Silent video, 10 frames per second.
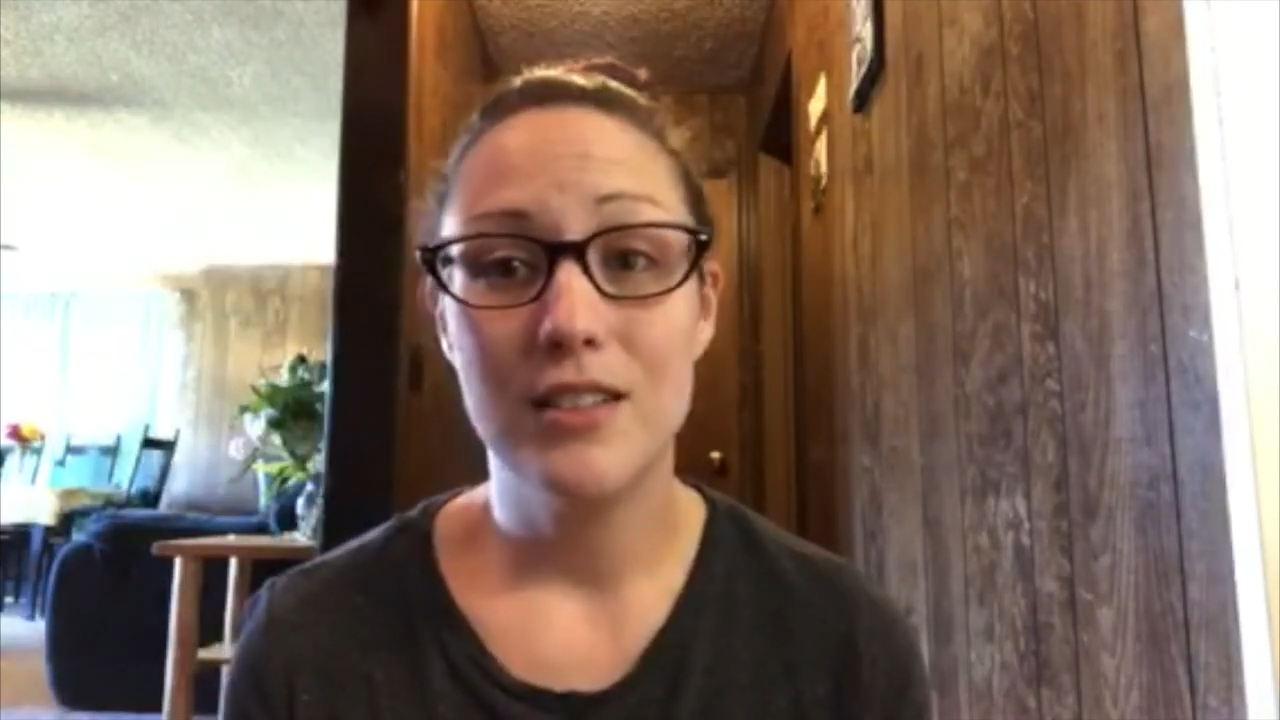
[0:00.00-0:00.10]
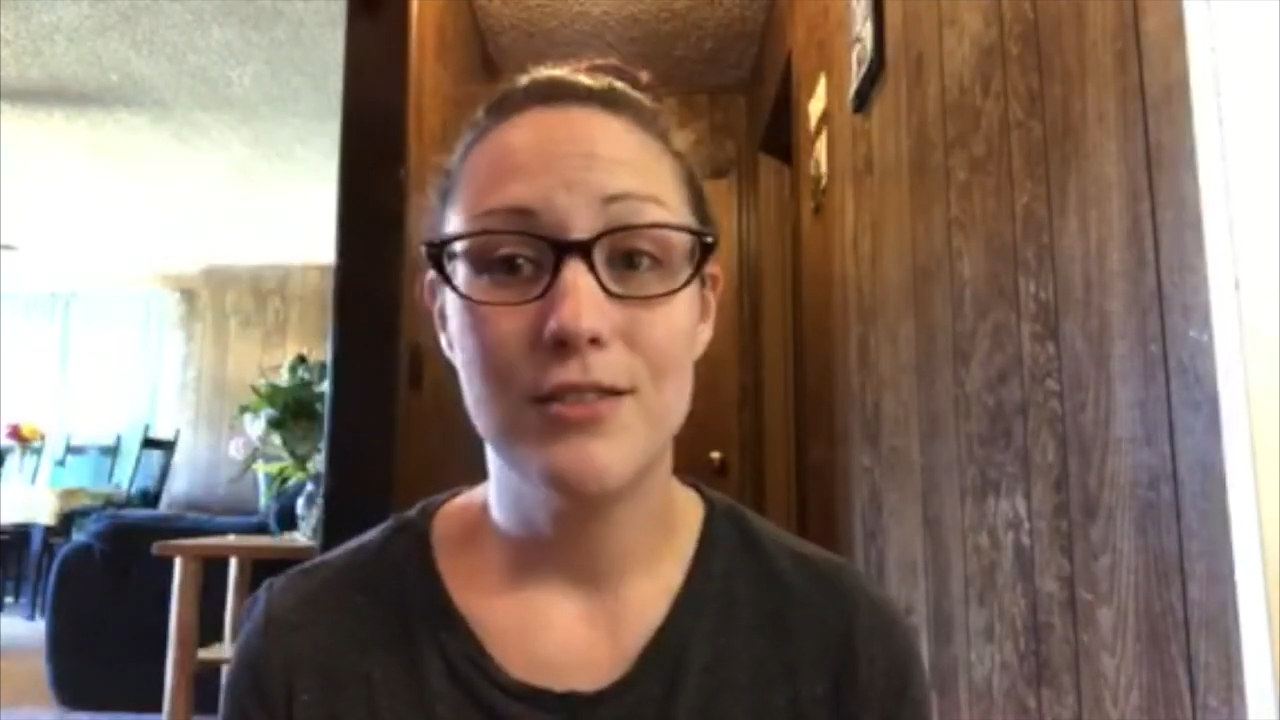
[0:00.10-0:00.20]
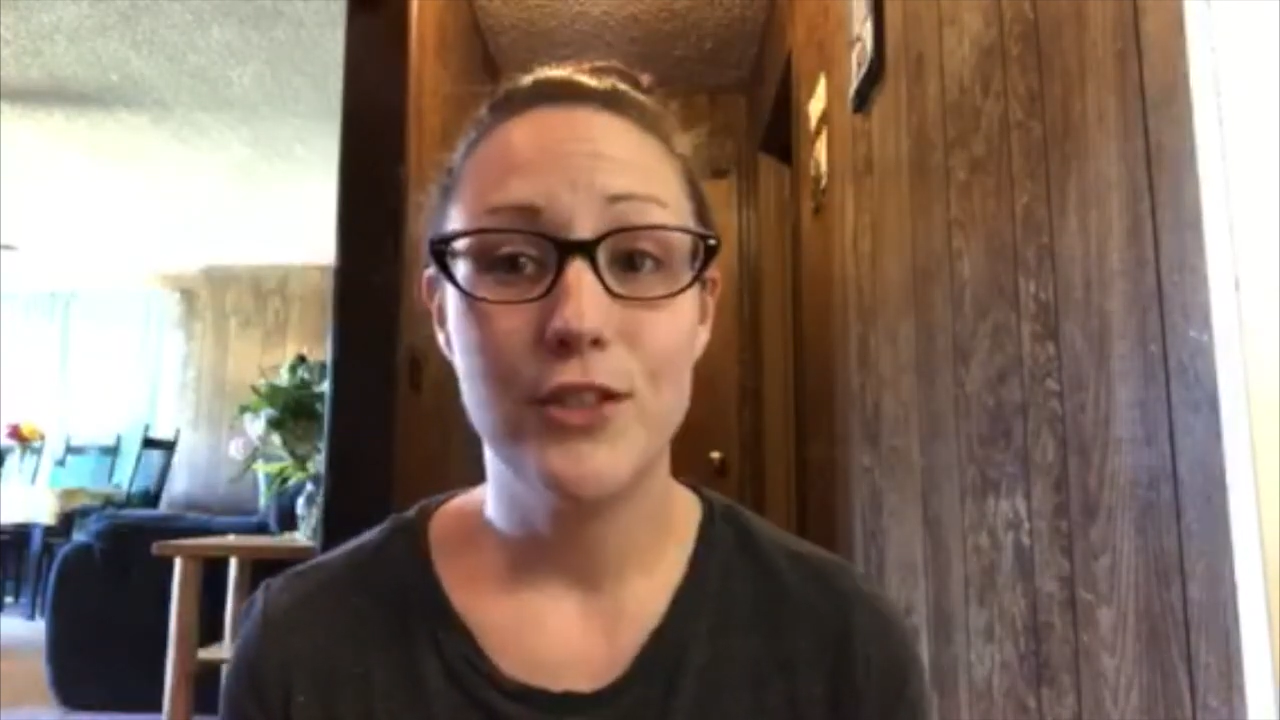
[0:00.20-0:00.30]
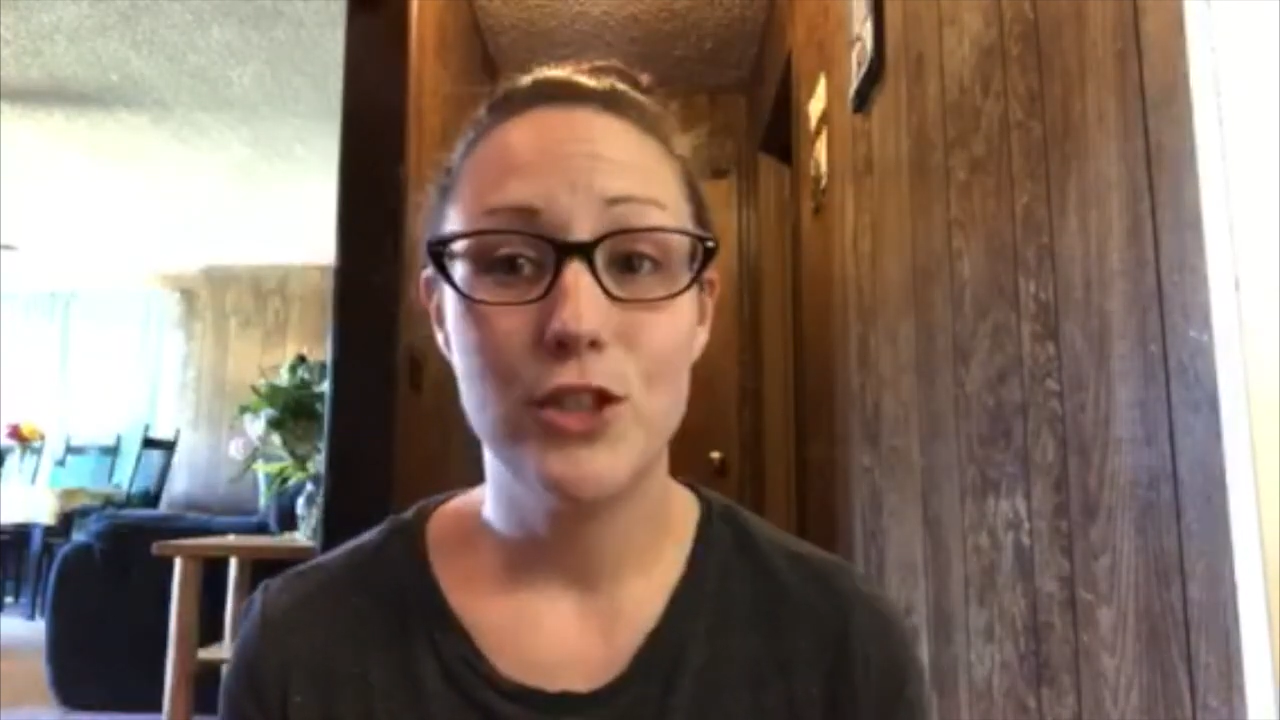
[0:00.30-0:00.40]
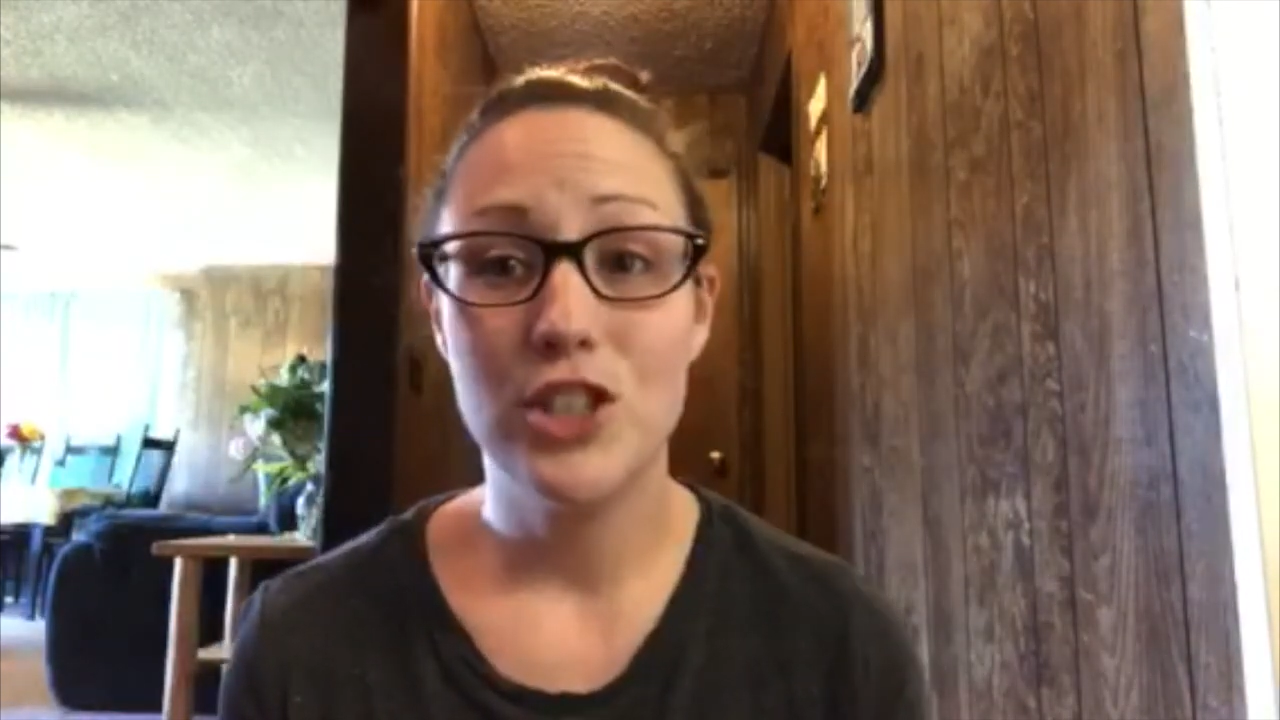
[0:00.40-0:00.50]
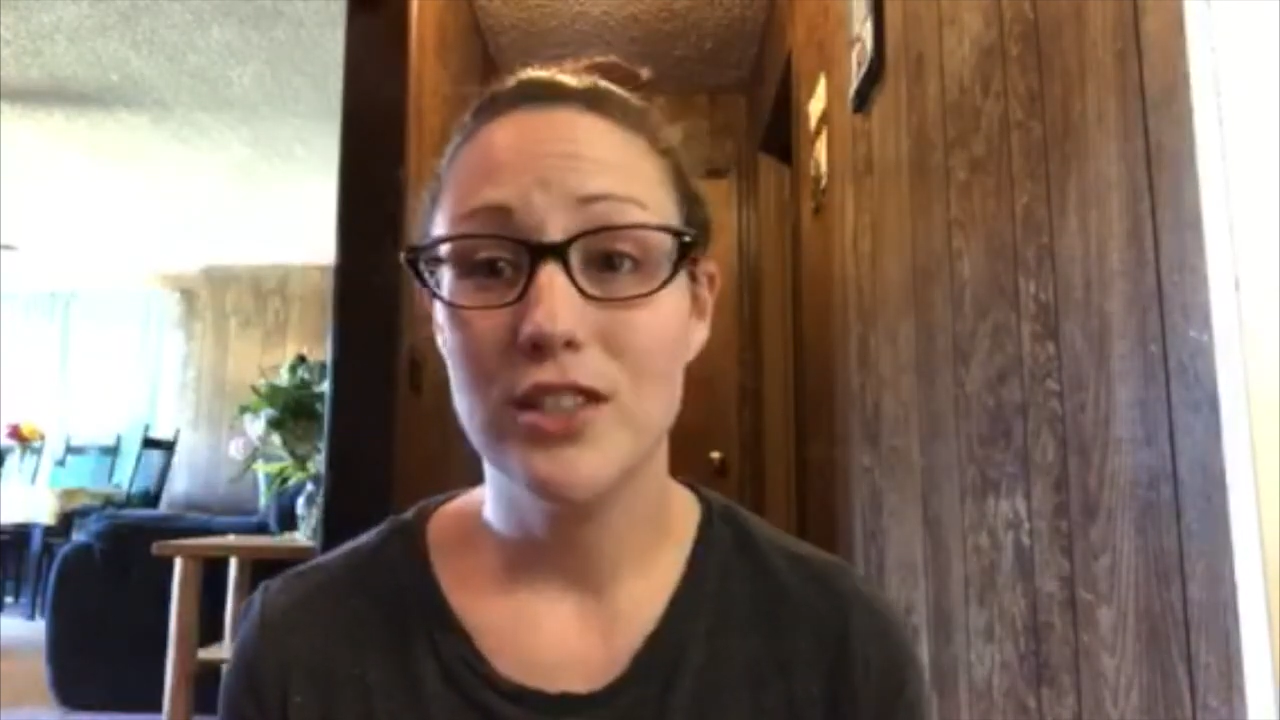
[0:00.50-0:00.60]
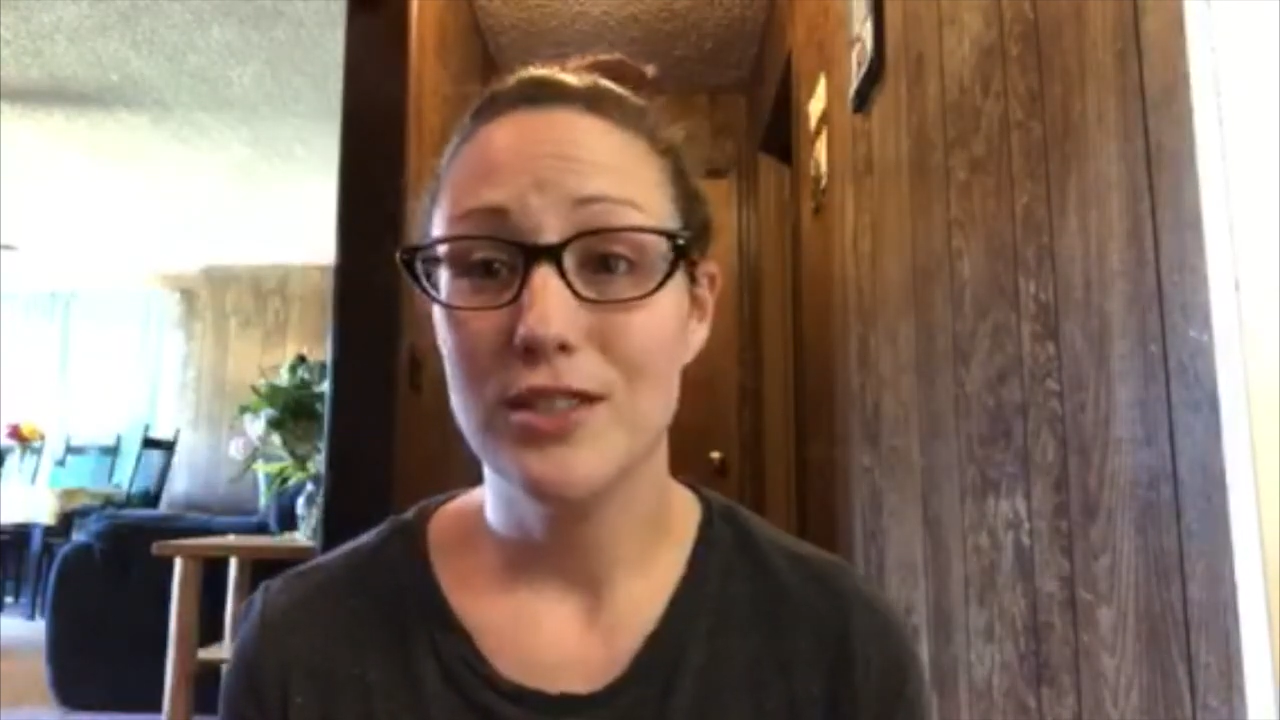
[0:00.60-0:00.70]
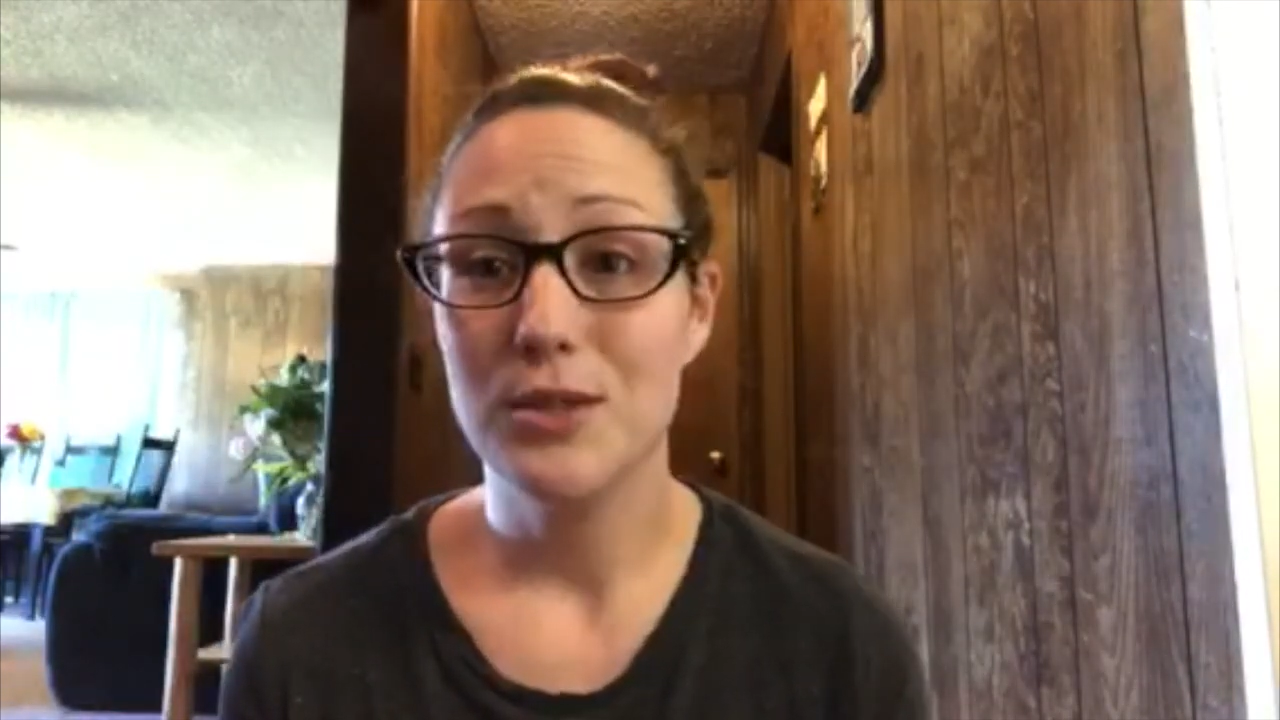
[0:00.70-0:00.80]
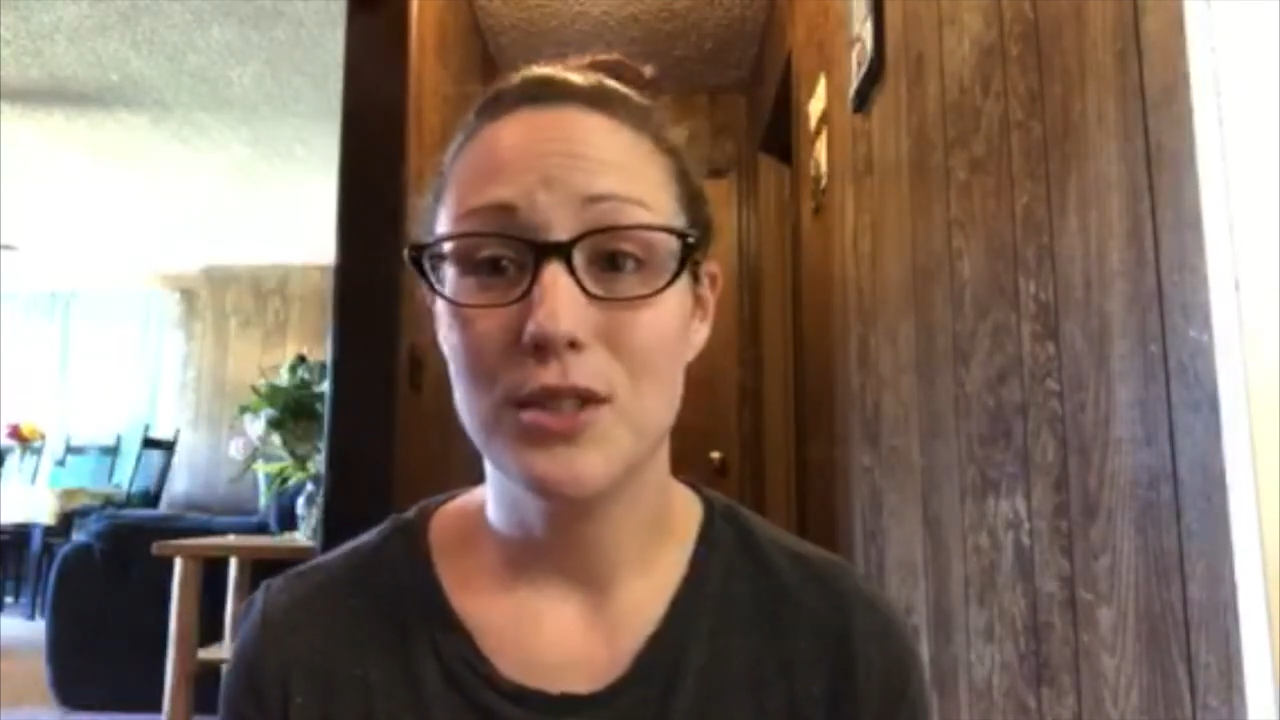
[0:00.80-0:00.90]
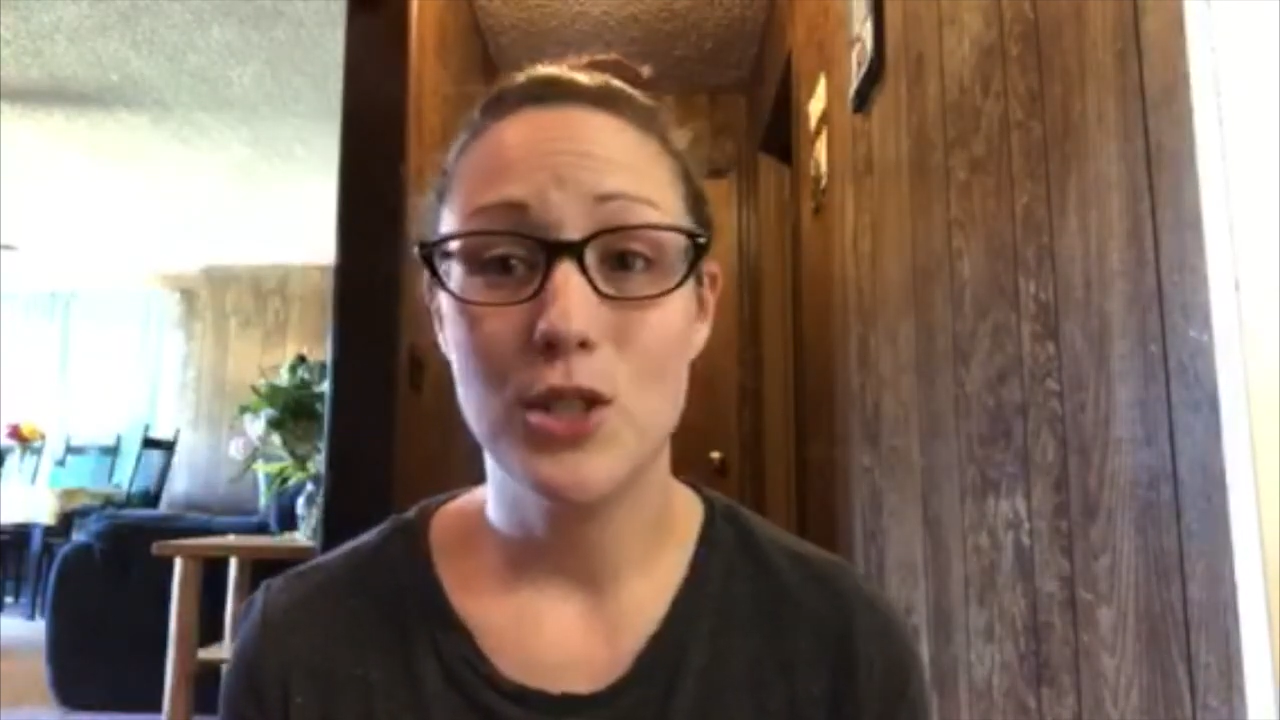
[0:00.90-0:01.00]

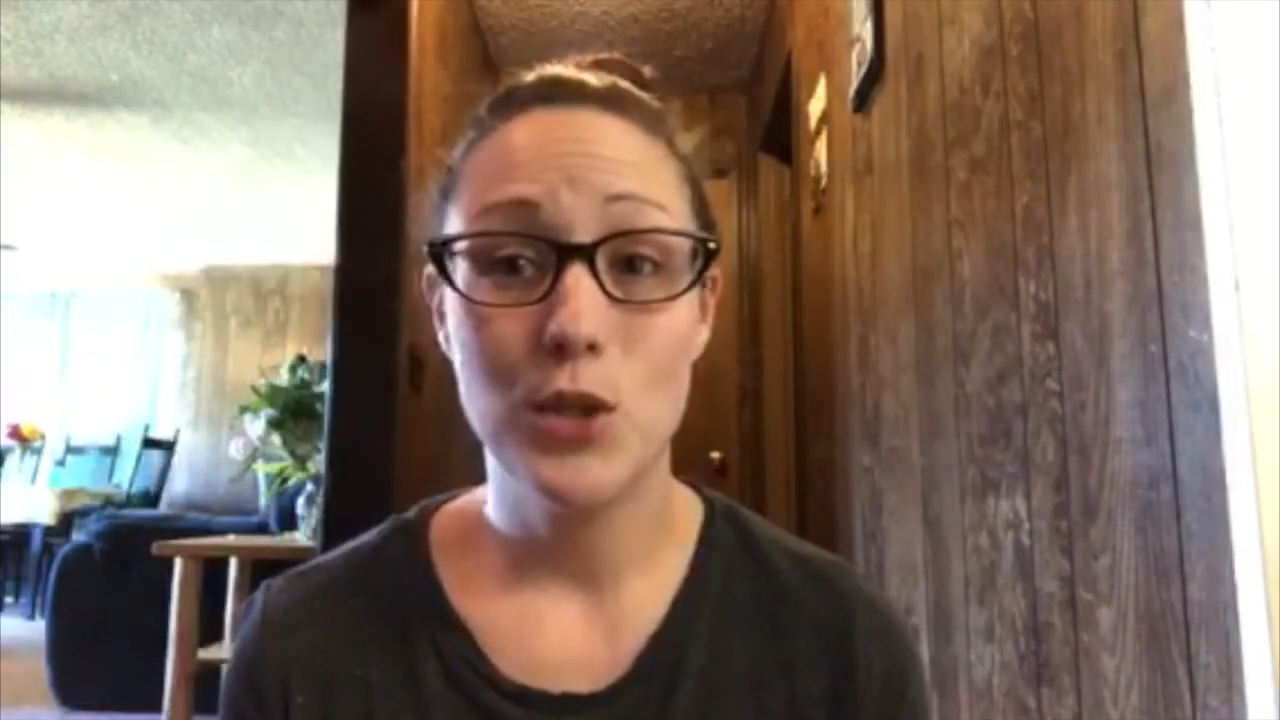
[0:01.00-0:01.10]
infusions or the